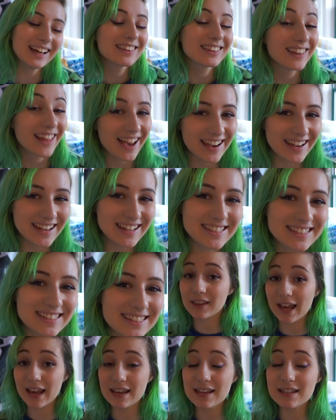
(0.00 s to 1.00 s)
Lights.
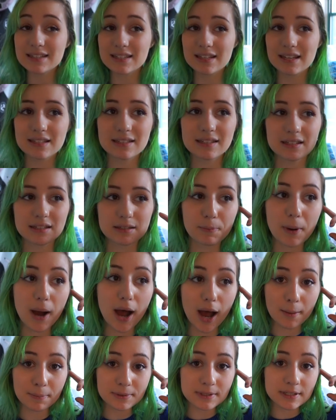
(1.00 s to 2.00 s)
Lights is this
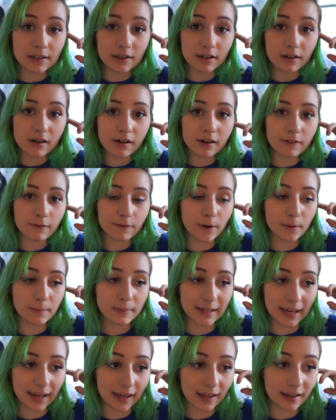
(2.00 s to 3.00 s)
pop singer from
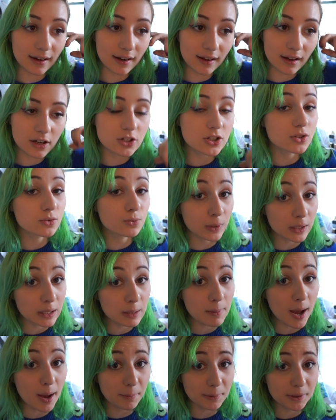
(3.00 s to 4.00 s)
Canada and she's really
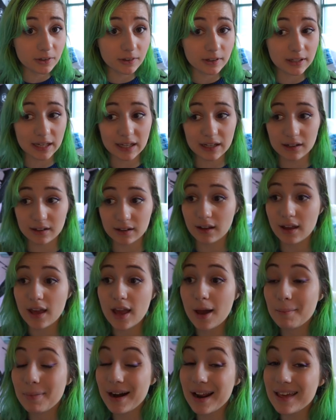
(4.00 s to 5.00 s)
popular in Canada,
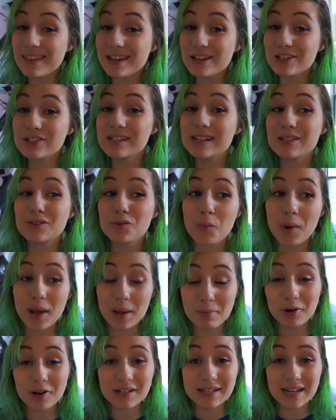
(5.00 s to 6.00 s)
but I think she needs way
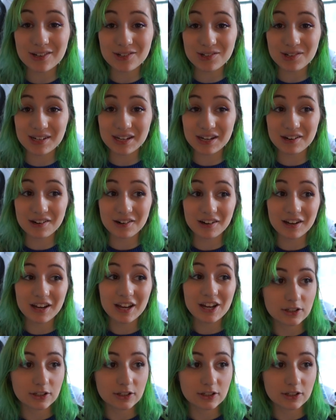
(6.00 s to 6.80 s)
more attention here.